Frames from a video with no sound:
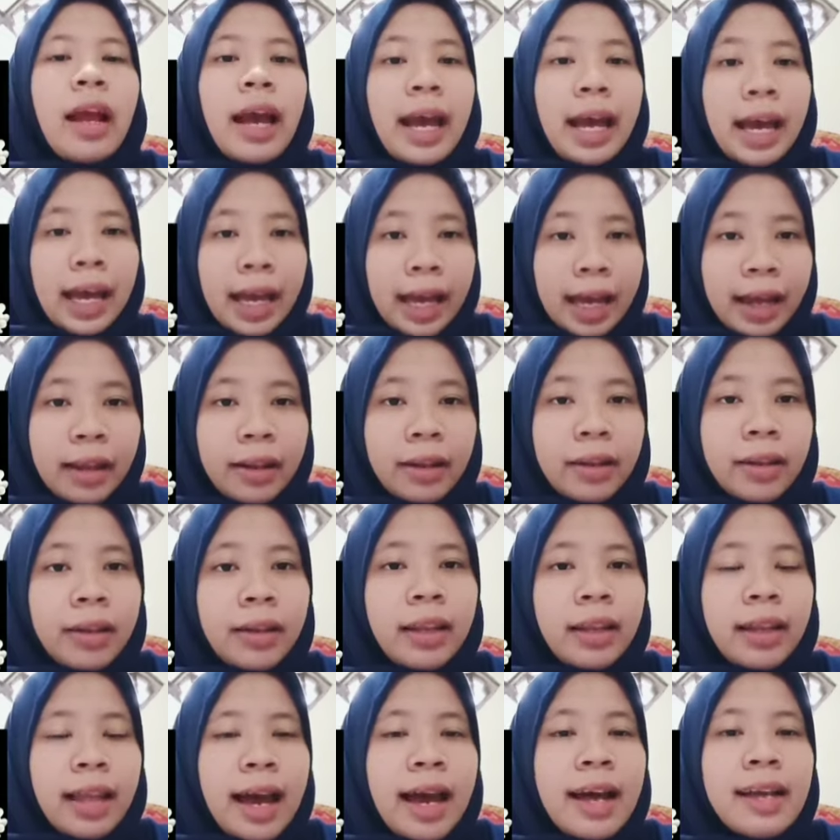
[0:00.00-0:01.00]

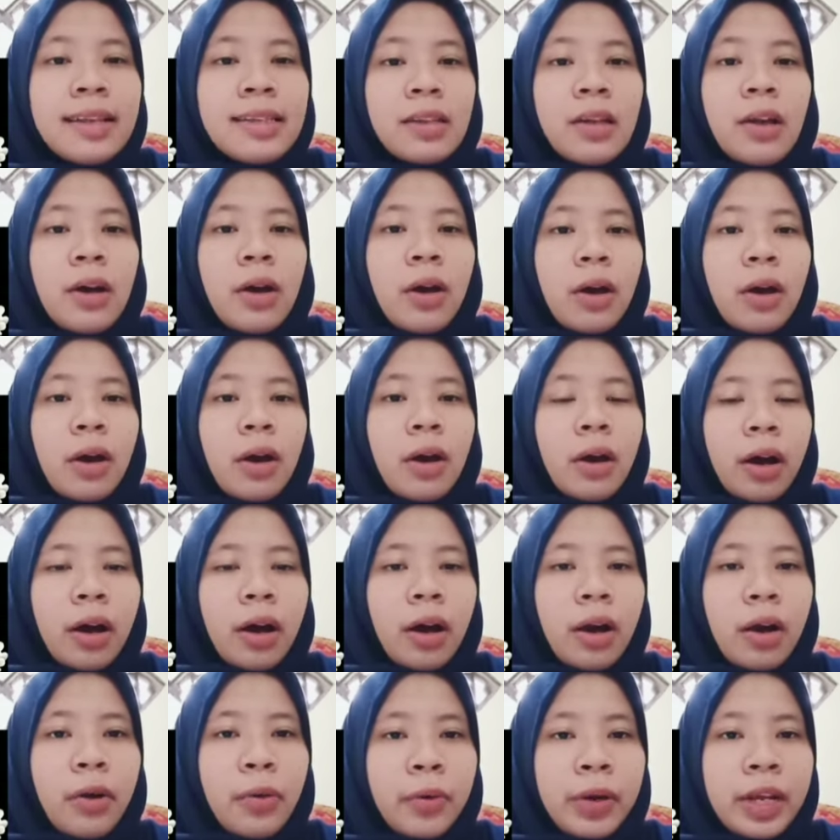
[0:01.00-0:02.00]
And the last,
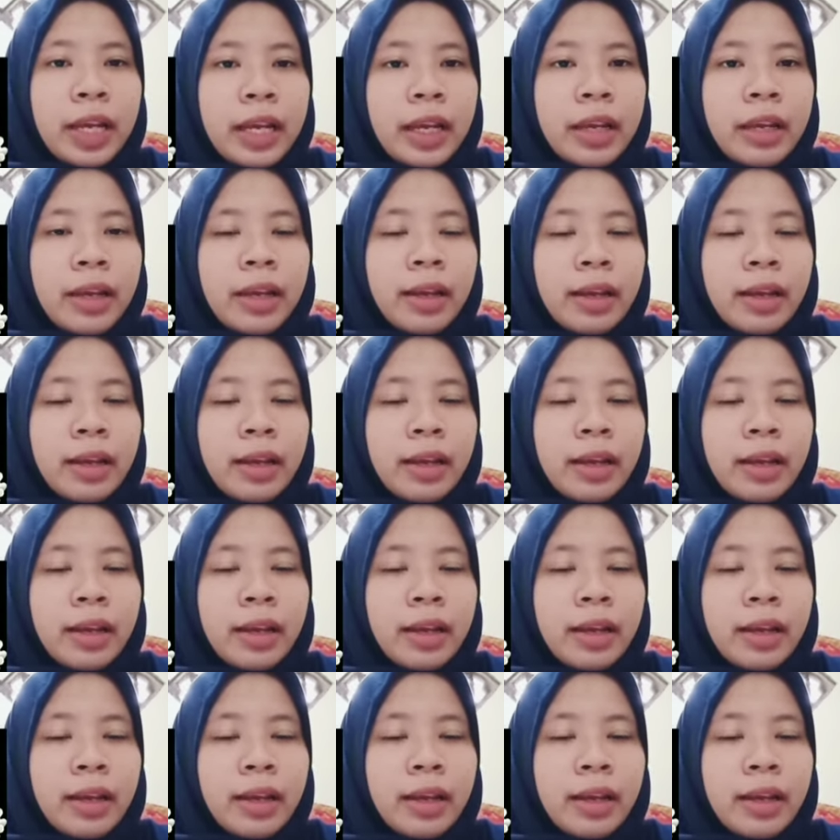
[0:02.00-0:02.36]
hurry.